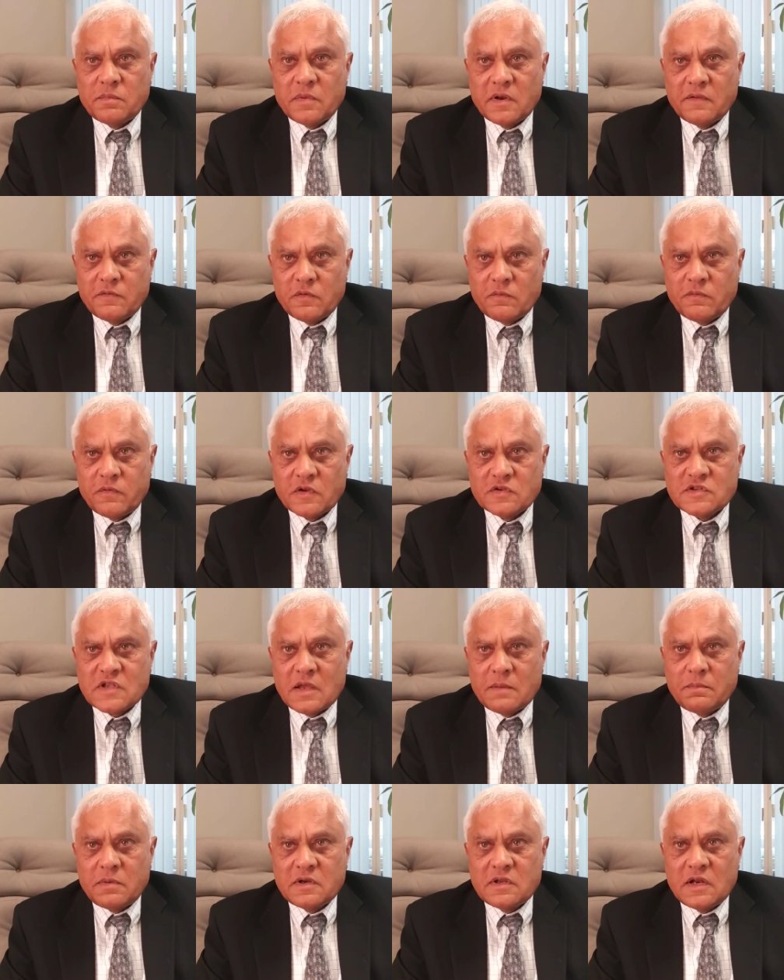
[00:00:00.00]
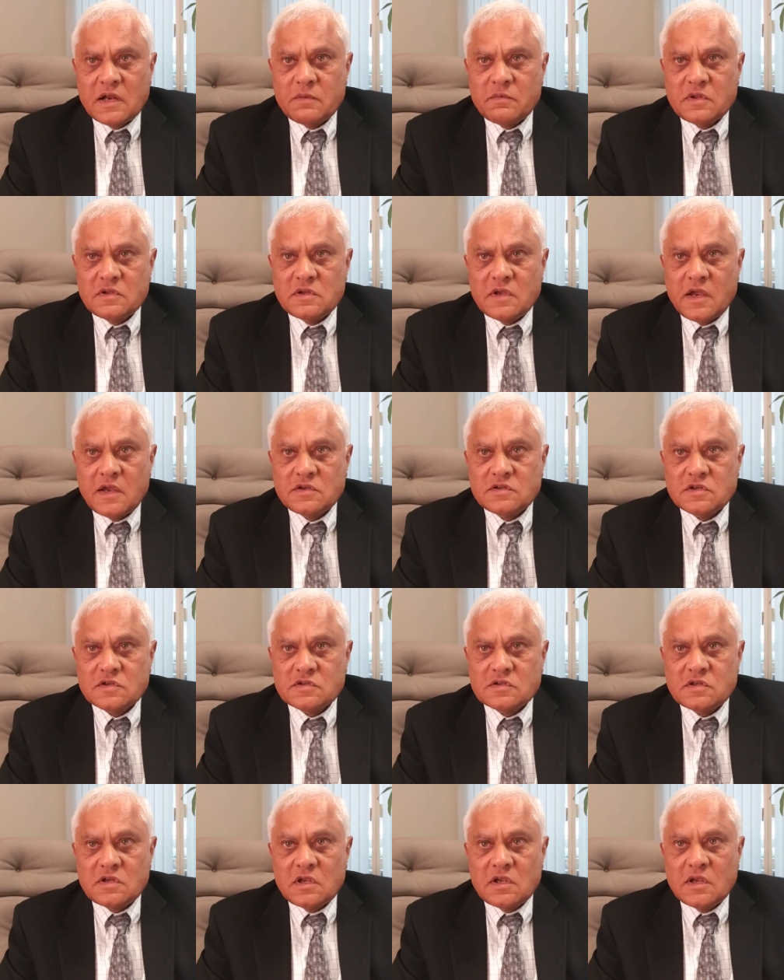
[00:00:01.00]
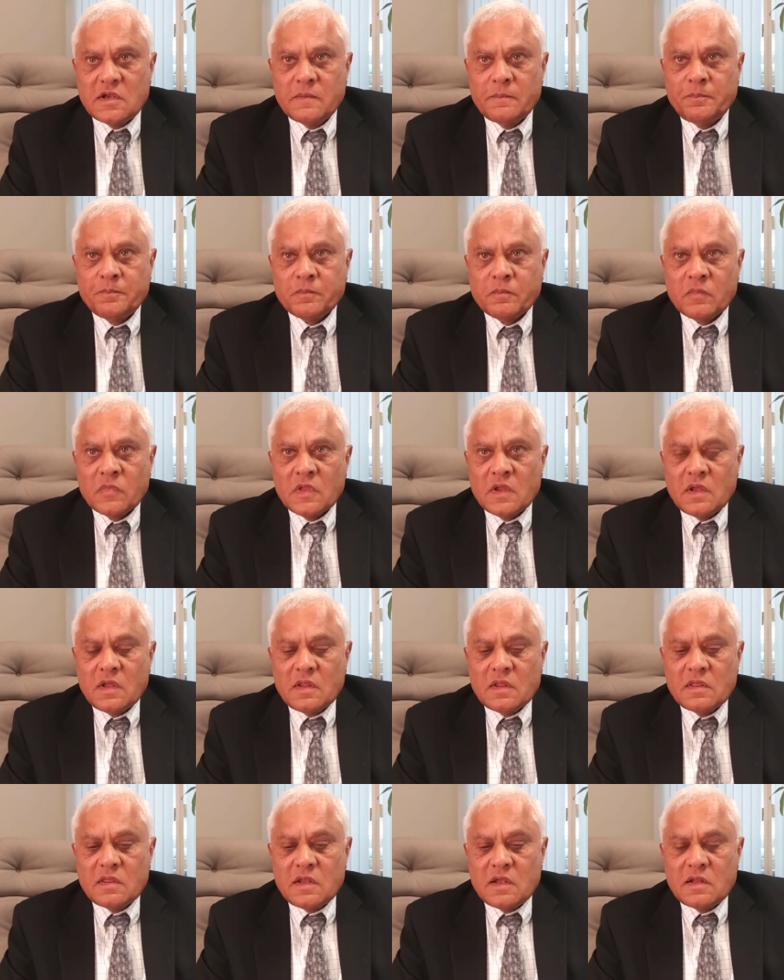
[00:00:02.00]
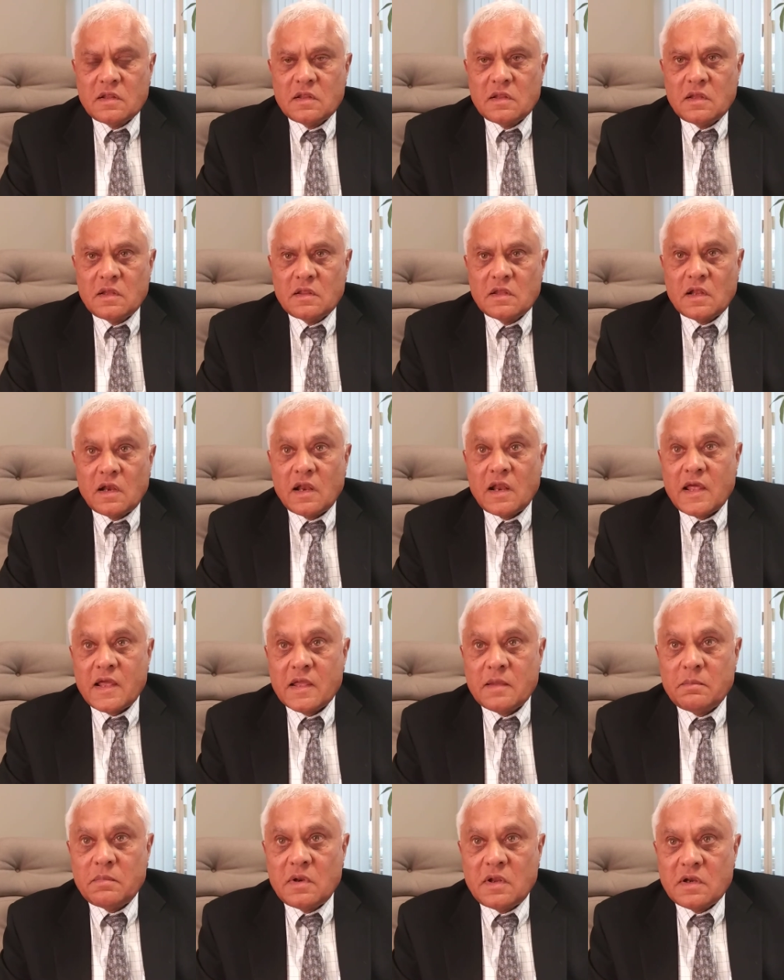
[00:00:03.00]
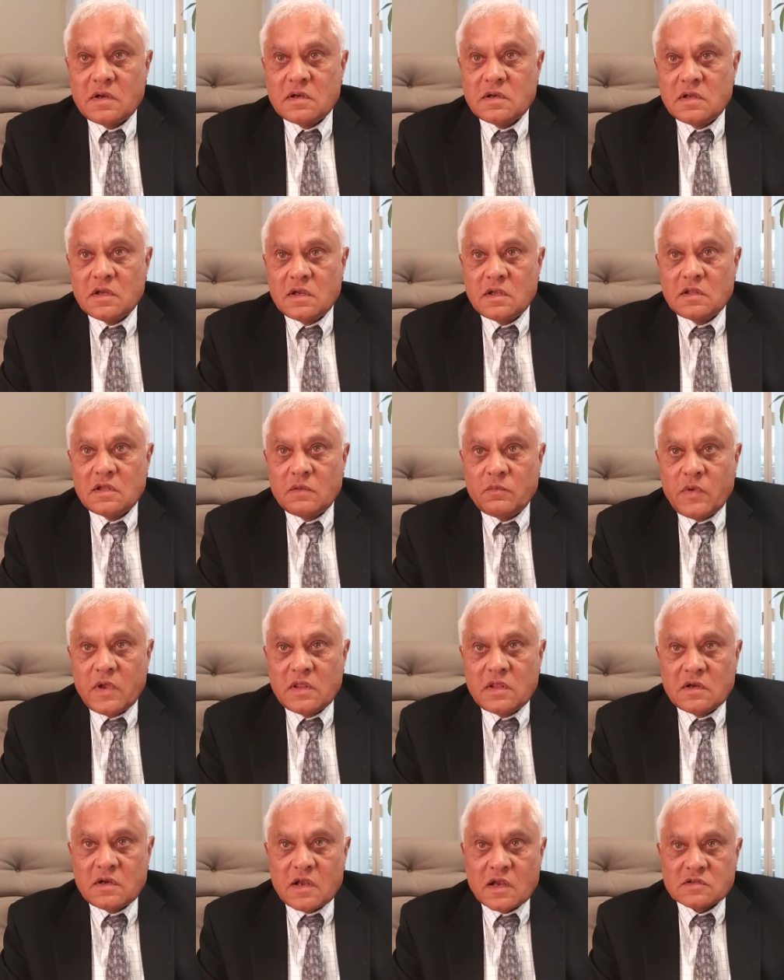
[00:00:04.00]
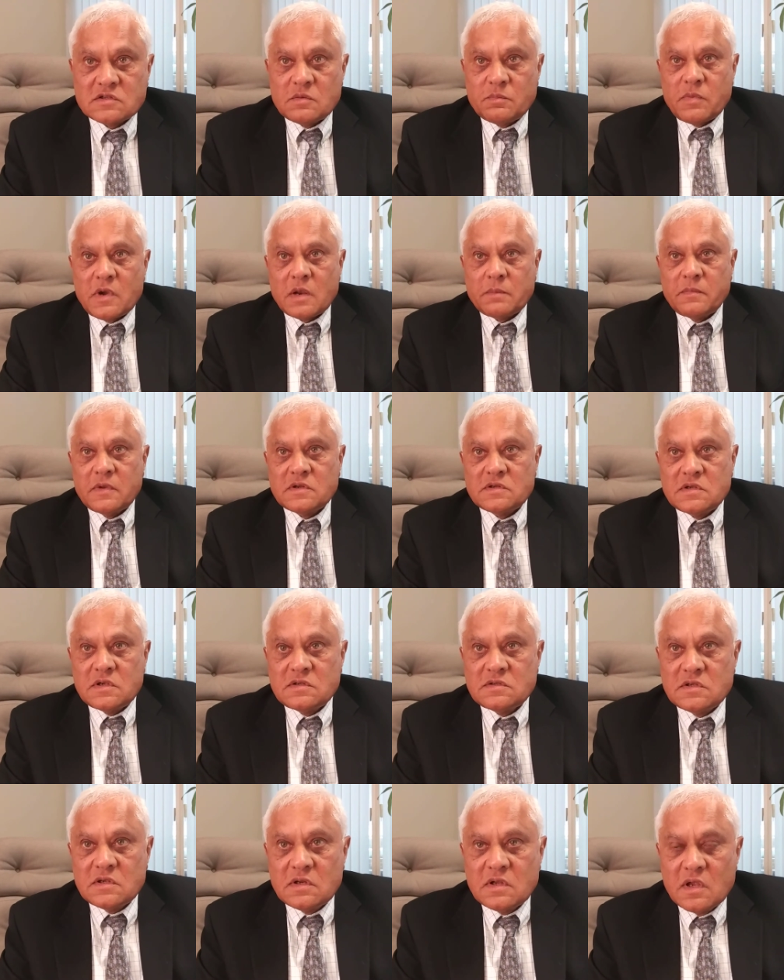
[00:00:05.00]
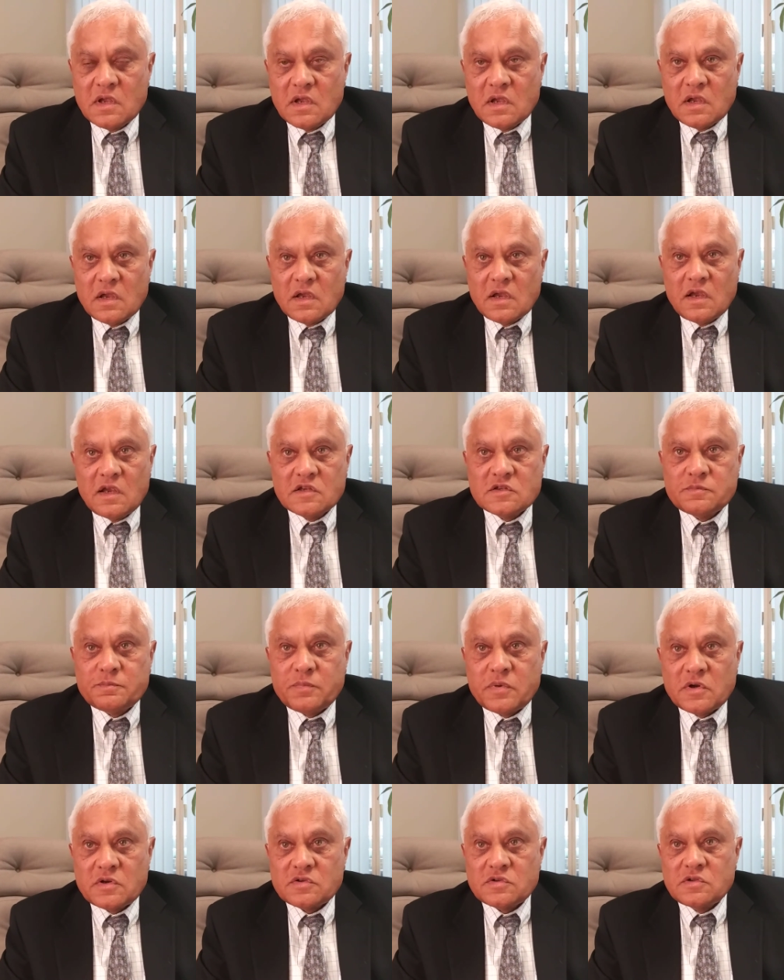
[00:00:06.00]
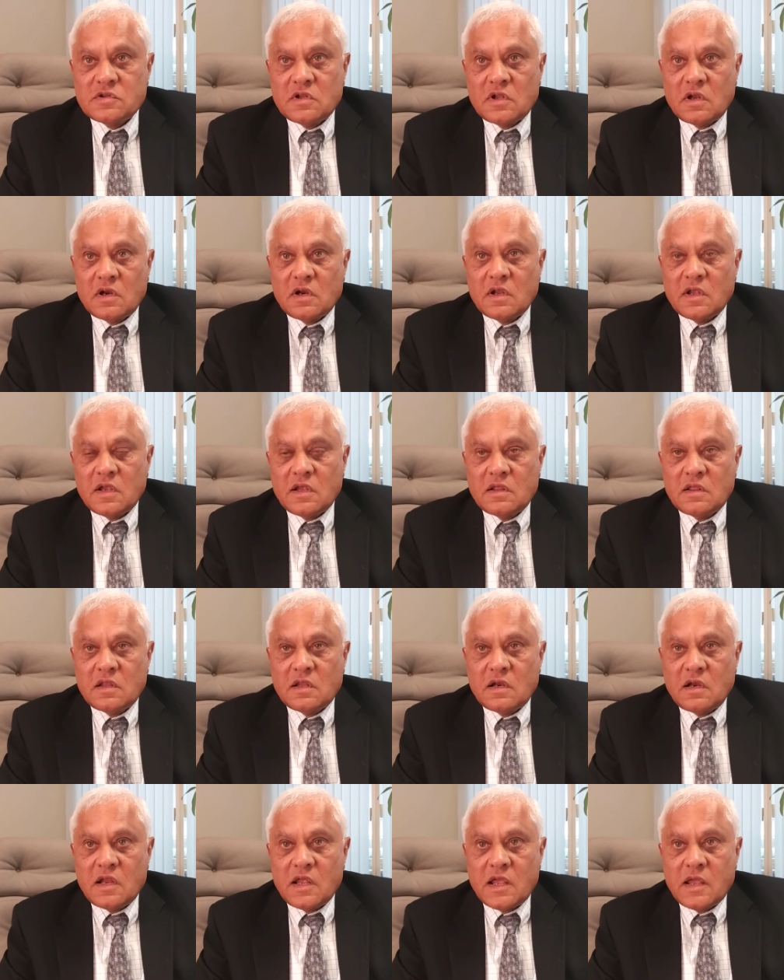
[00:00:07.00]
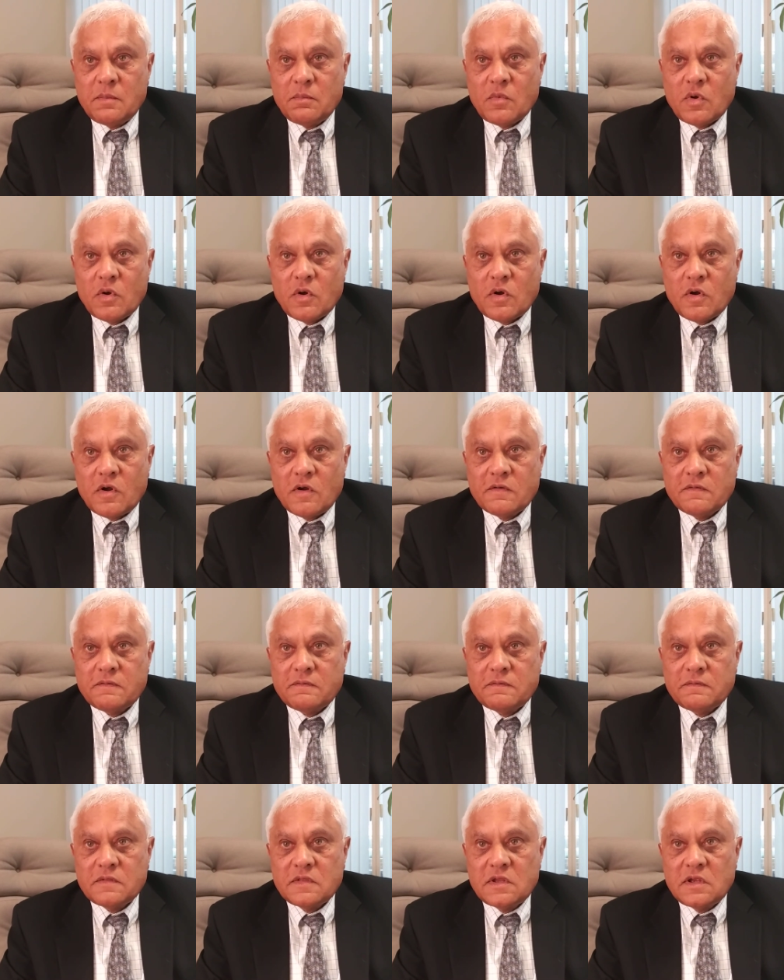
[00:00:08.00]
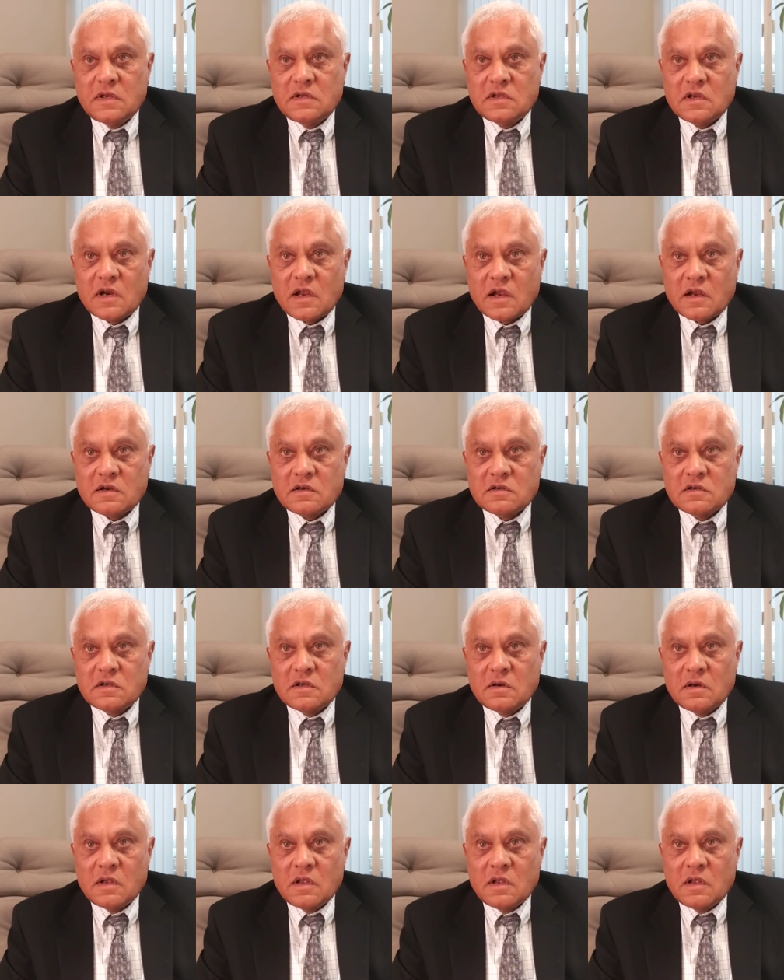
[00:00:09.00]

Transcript: But if you, for example, dealing with HST, then the liability, the way the tax department sees it, is personal in the name of the director